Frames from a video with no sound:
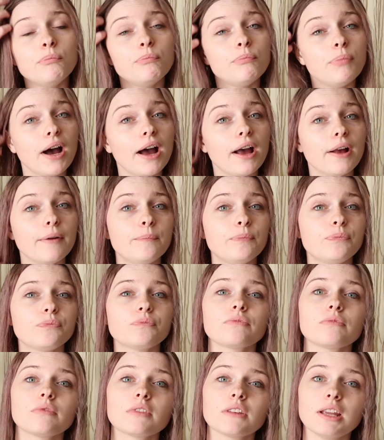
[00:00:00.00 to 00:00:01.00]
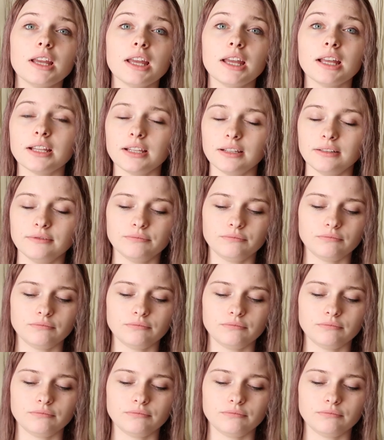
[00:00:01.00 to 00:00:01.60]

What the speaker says: But it